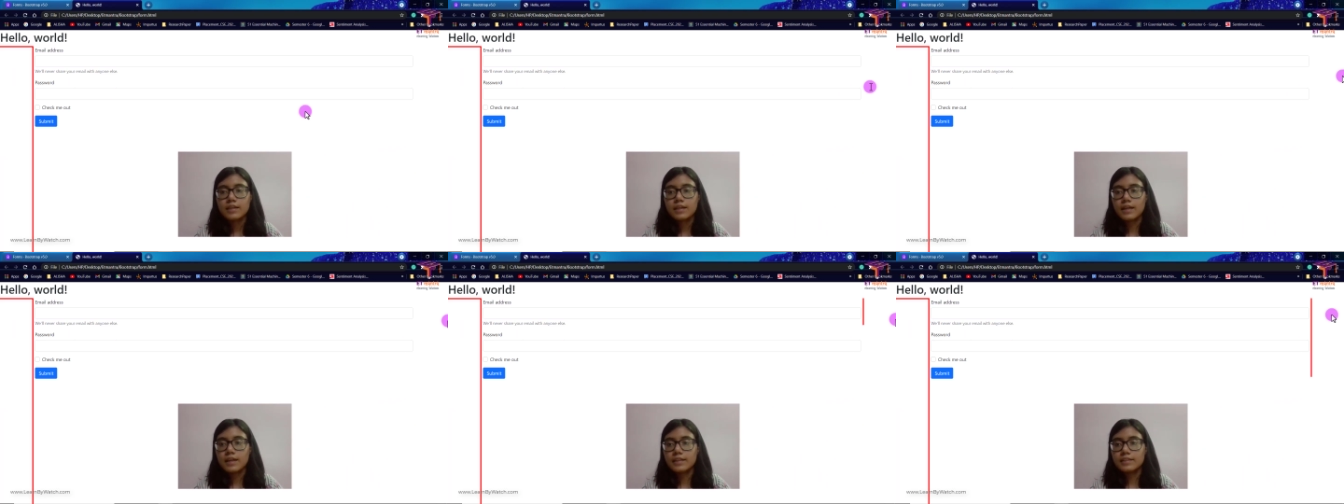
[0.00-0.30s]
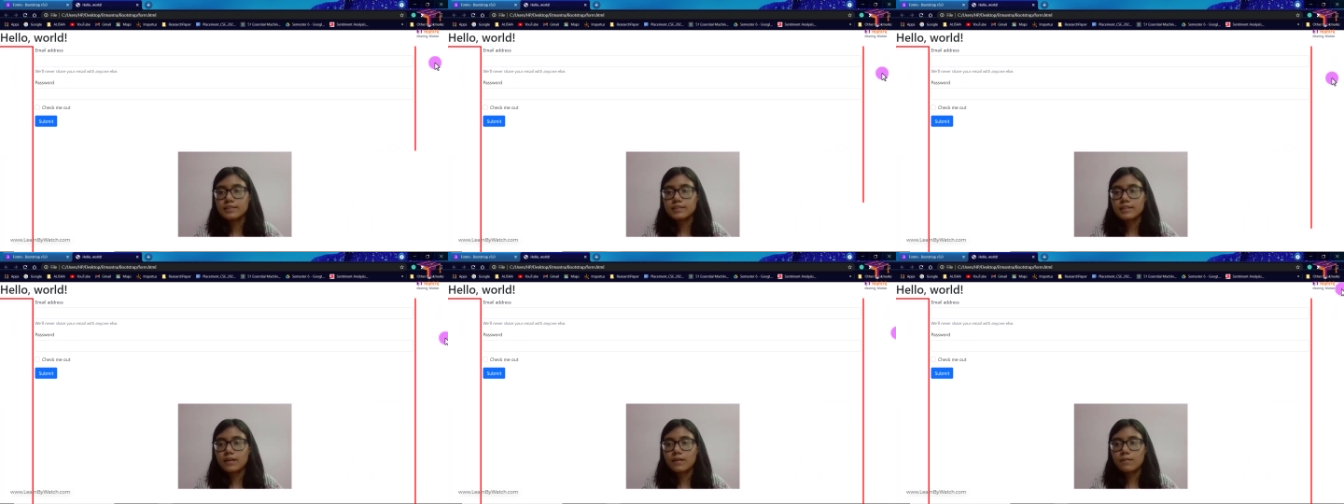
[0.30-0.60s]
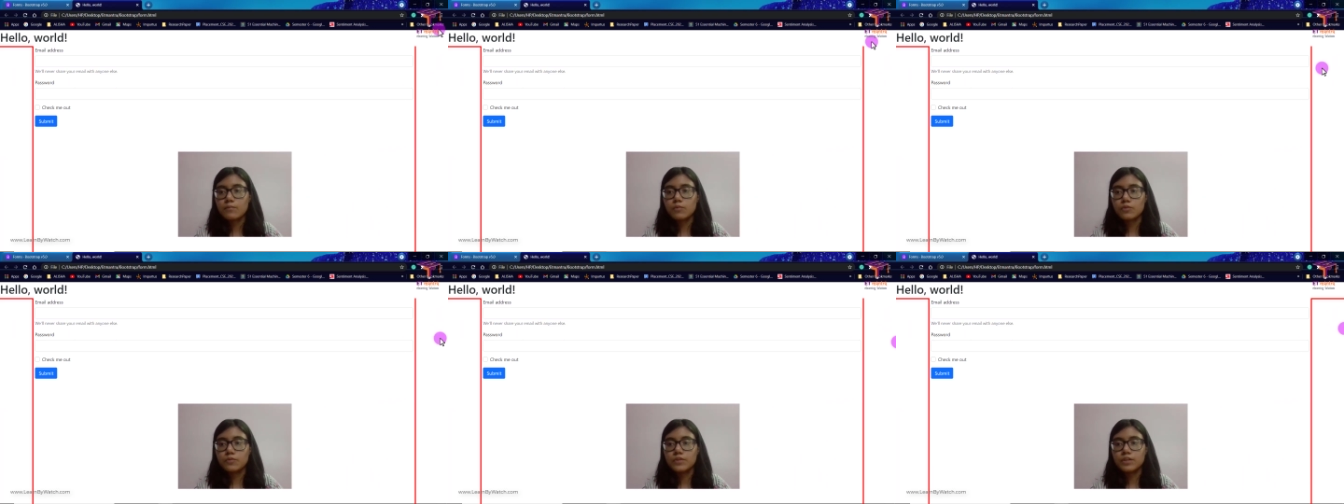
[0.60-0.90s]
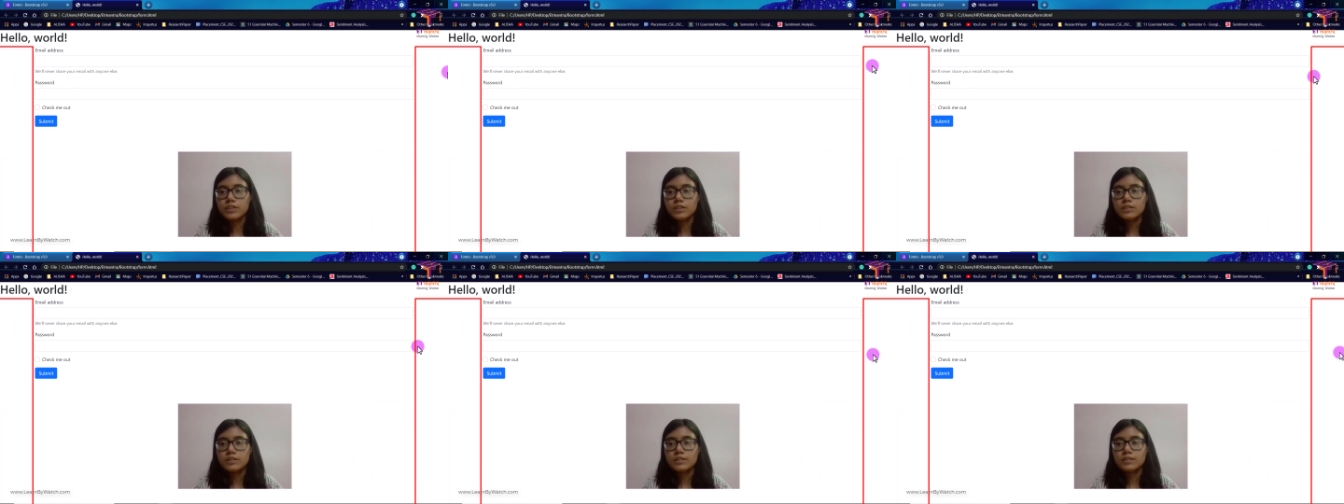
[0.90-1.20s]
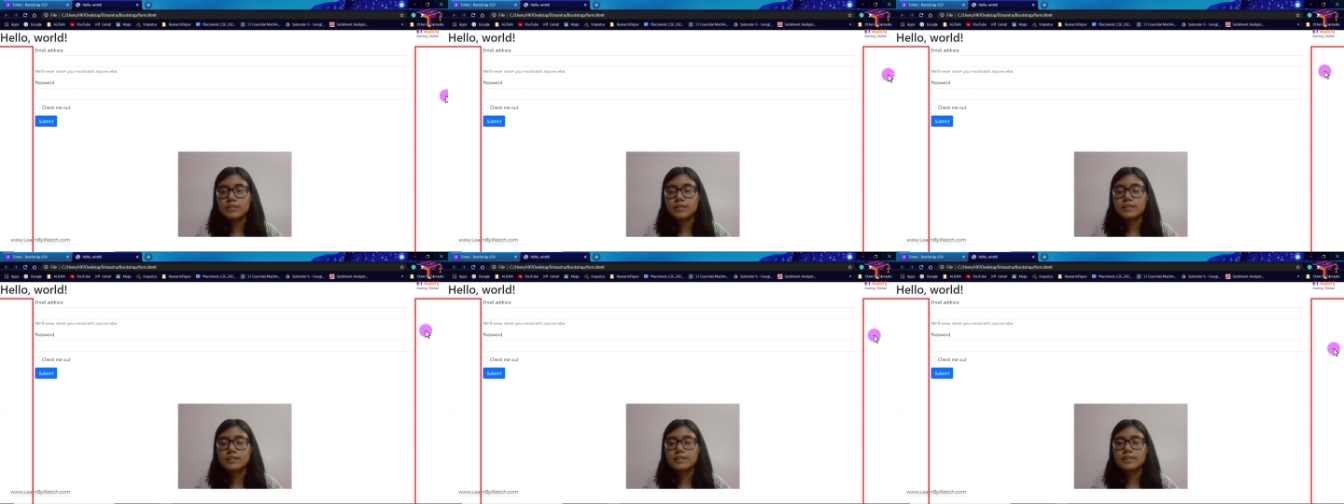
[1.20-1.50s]
and some over
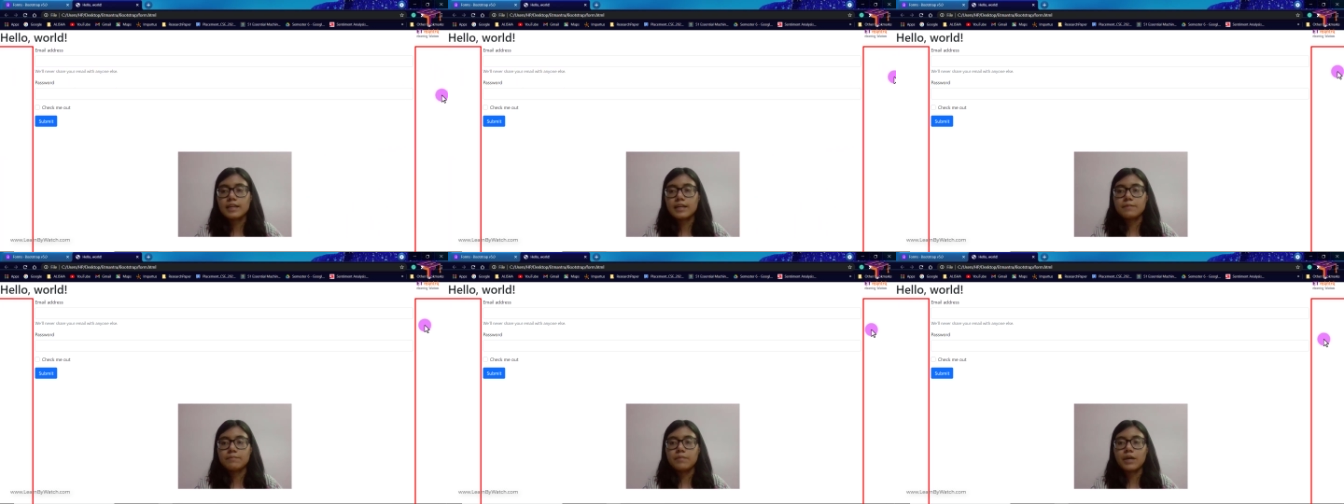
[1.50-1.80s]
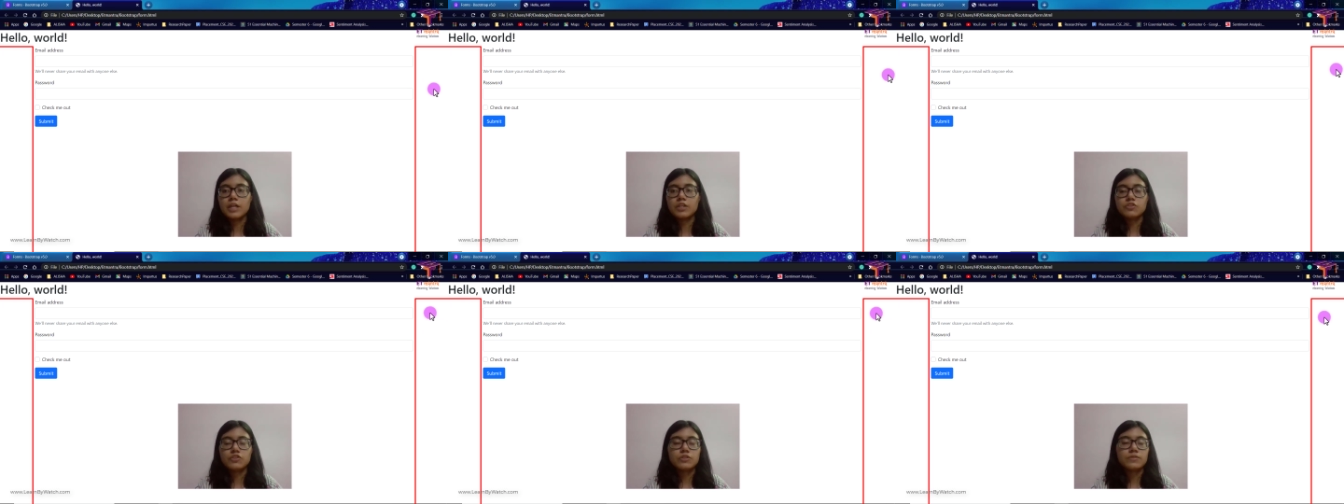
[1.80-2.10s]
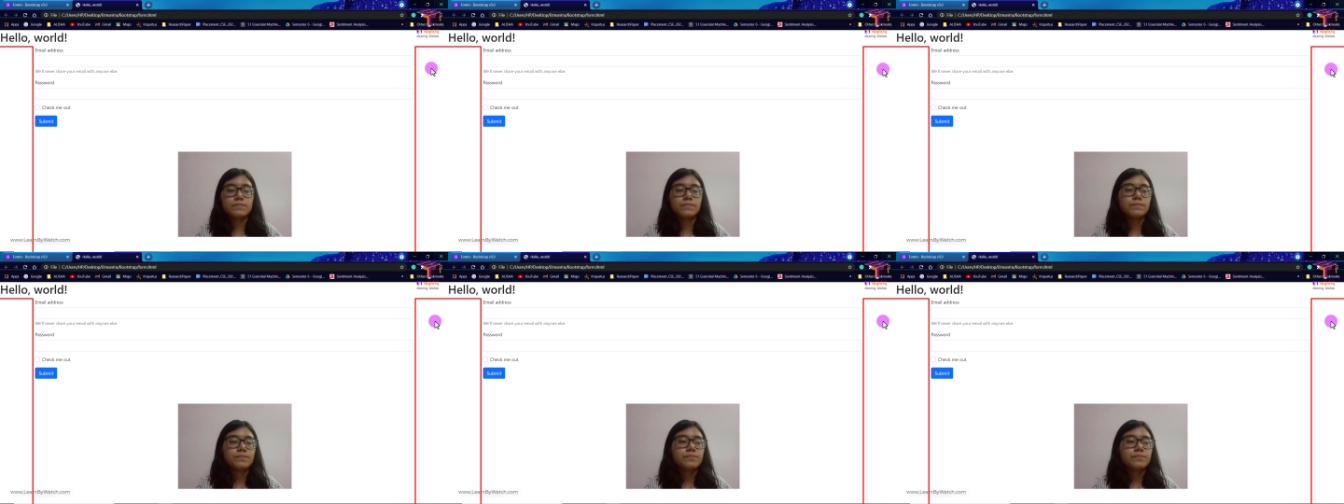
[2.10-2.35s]
this side margin.